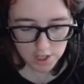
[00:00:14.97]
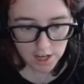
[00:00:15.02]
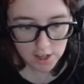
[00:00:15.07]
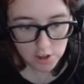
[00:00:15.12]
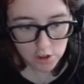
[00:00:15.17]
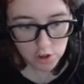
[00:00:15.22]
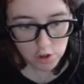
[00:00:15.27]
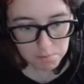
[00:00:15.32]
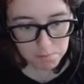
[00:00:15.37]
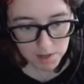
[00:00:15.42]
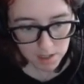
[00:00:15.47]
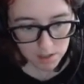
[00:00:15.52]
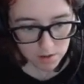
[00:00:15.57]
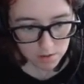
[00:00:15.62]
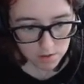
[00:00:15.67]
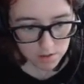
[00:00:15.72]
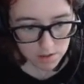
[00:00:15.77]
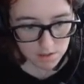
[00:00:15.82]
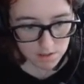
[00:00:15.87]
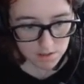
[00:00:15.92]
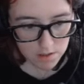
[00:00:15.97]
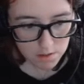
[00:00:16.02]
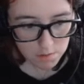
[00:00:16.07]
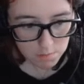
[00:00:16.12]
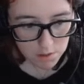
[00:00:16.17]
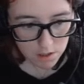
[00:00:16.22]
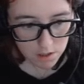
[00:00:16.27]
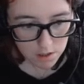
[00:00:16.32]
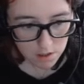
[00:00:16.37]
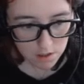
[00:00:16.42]
Now, you may notice
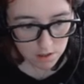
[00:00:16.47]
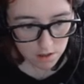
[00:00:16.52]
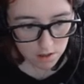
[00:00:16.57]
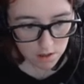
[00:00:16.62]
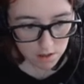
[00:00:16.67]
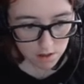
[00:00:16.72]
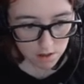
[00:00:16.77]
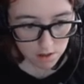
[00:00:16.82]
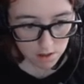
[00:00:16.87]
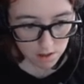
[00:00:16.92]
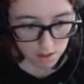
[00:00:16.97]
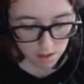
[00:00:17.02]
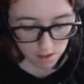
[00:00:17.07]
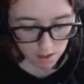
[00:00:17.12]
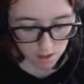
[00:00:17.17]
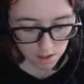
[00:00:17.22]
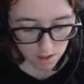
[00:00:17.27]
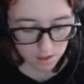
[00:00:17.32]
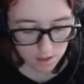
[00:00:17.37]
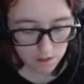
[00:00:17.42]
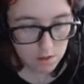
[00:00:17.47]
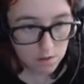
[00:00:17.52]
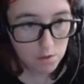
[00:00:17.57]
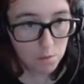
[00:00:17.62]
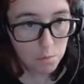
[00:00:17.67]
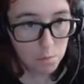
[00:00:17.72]
that we are not